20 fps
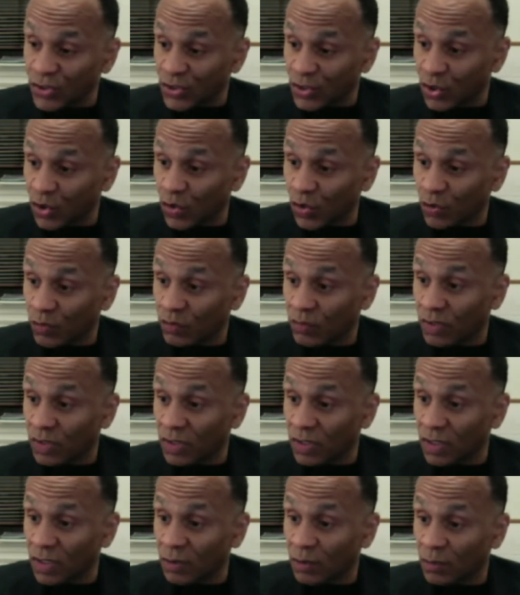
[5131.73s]
So
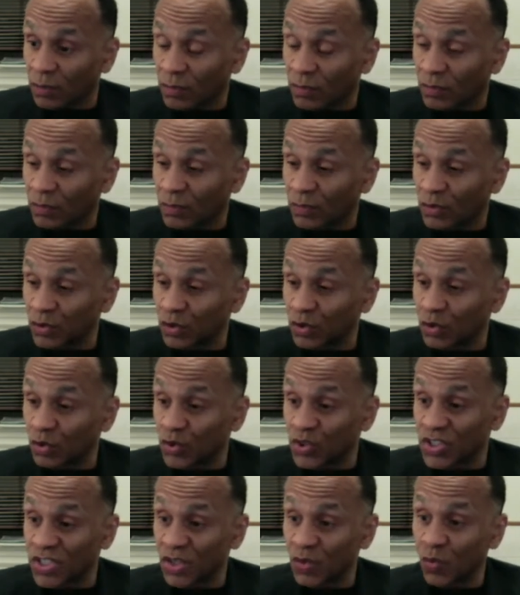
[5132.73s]

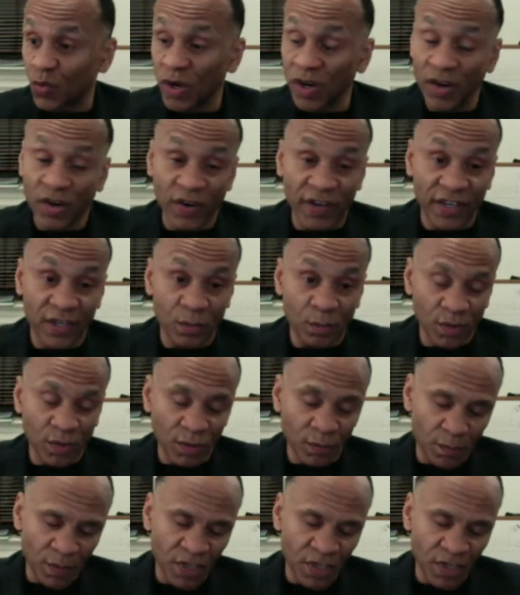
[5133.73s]
you see where it can